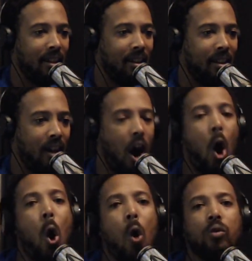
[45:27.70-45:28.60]

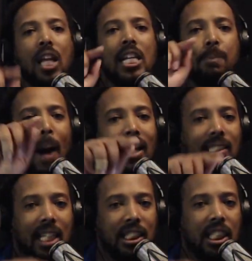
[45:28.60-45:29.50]
Hold these
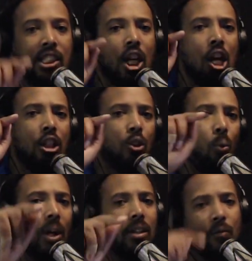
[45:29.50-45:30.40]
politicians to
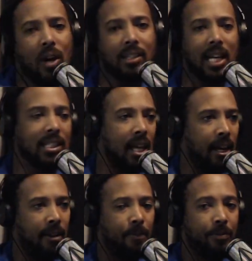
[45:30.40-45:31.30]
what the fuck they say.
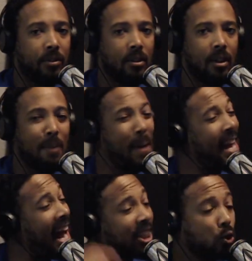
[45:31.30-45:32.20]

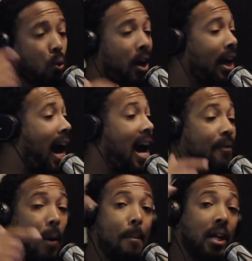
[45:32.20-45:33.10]
Man, I swear to God,
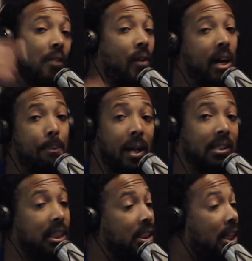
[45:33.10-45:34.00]
if a motherfucking
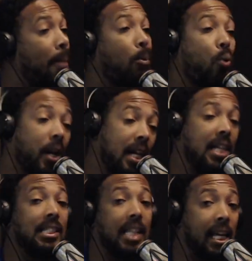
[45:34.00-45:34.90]
politician come grinning
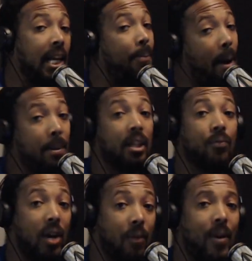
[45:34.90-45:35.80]
and skinning in my
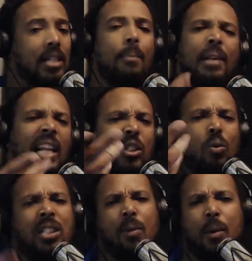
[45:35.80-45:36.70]
motherfucking face, I'm gonna be like, so
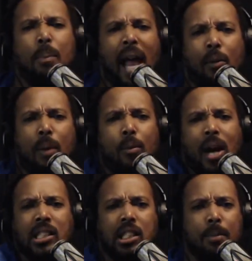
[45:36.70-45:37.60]
what's up with black
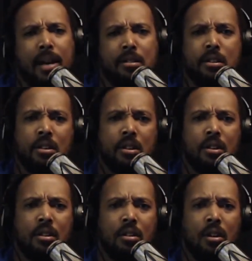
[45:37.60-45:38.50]
reparations, man?
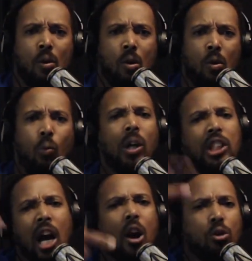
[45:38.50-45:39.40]
What
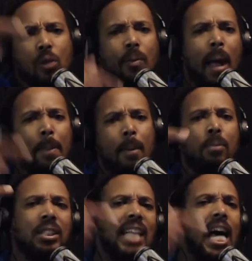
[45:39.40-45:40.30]
y'all gonna do for black people
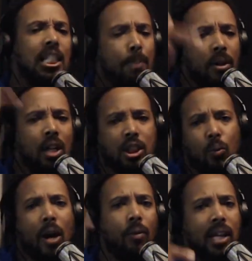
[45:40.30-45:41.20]
besides building us a
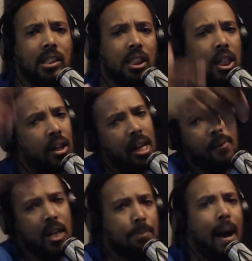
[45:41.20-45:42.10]
recreation center and
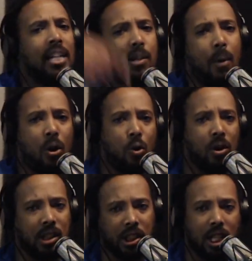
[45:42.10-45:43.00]
giving us basketball
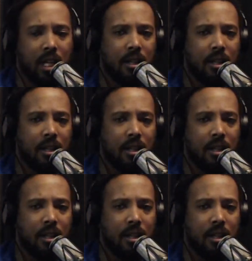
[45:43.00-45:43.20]
courts and shit?